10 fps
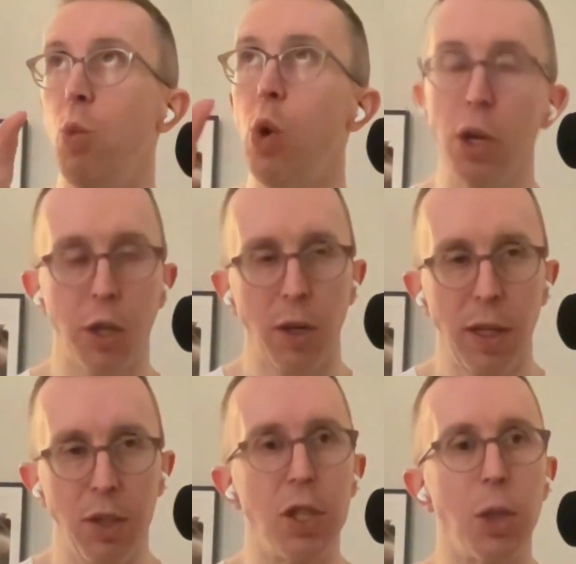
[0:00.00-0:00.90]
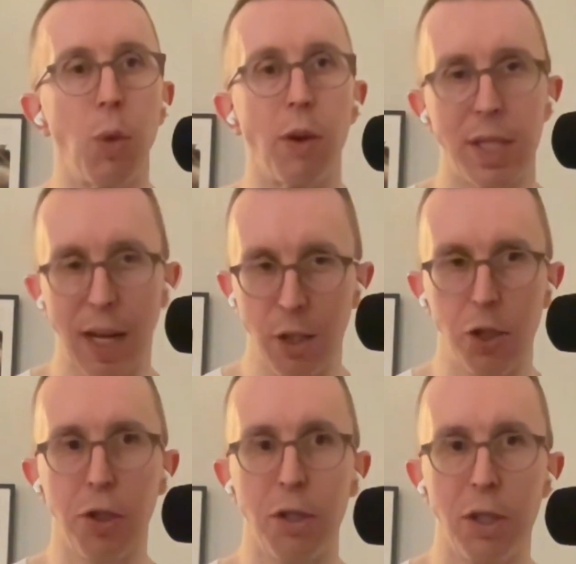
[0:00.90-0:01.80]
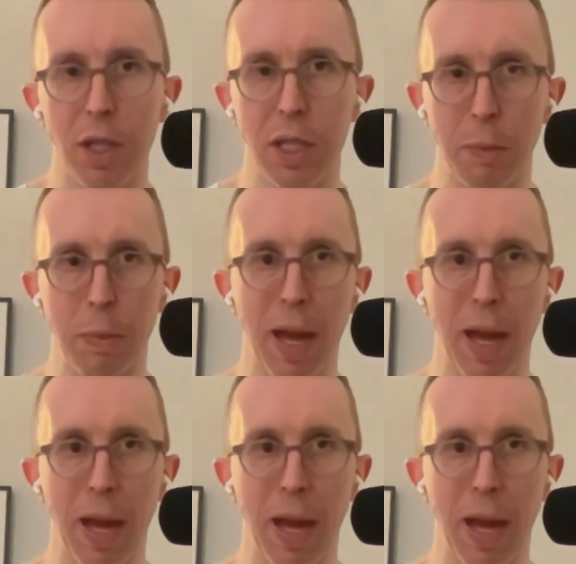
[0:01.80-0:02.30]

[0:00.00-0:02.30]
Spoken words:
work you need to do or attention you need to